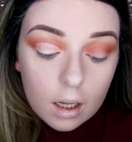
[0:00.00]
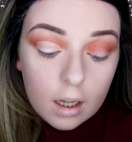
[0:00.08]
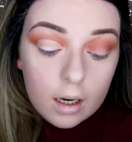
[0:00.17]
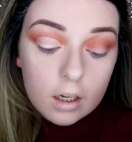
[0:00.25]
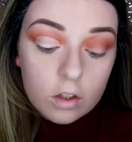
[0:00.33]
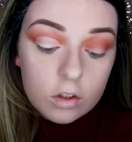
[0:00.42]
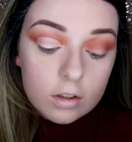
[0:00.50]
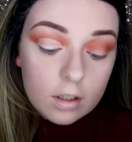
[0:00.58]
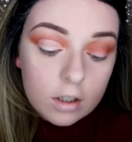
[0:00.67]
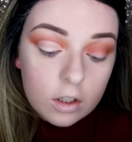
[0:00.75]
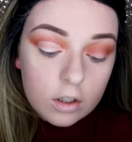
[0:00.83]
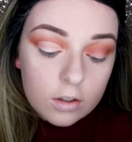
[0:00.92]
And then just
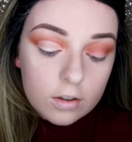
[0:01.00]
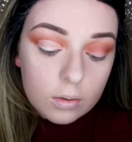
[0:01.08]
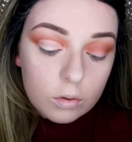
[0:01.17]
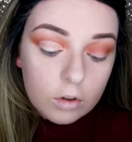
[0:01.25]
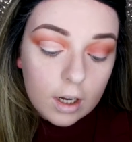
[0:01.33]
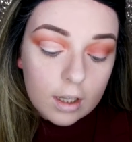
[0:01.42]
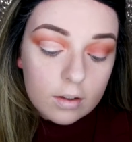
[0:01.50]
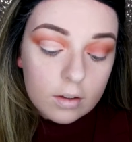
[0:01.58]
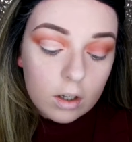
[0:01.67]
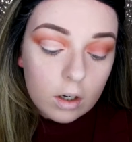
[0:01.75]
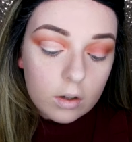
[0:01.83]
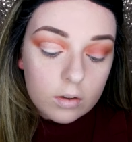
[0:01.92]
using
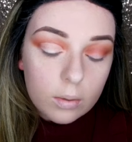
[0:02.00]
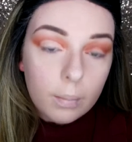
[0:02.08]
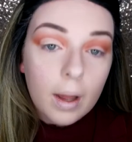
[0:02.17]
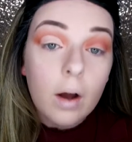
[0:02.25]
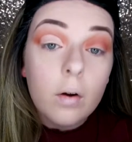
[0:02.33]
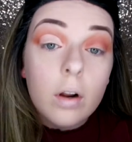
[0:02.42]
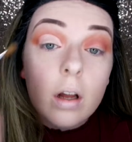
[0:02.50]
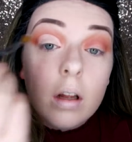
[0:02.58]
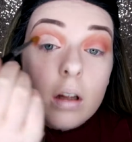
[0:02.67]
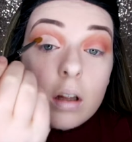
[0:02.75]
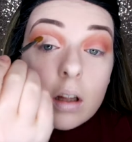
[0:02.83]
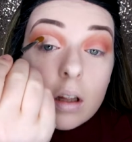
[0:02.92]
translucent powder
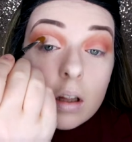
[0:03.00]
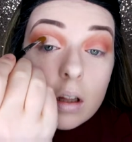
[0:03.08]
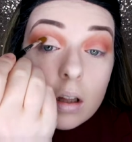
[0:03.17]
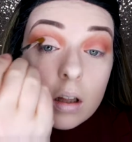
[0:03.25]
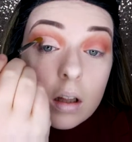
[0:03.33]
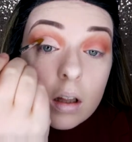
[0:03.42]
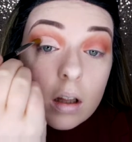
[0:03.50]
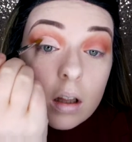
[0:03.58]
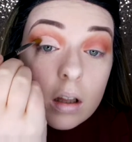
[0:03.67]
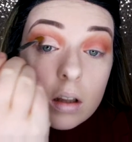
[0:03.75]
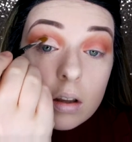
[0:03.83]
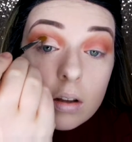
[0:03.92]

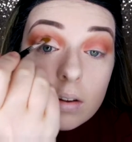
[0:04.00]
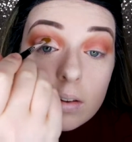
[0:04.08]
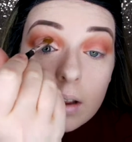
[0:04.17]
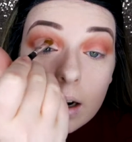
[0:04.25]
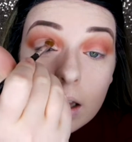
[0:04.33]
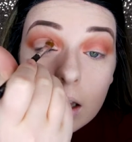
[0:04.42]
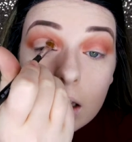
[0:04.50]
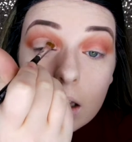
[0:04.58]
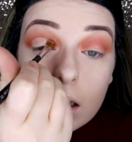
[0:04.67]
set up.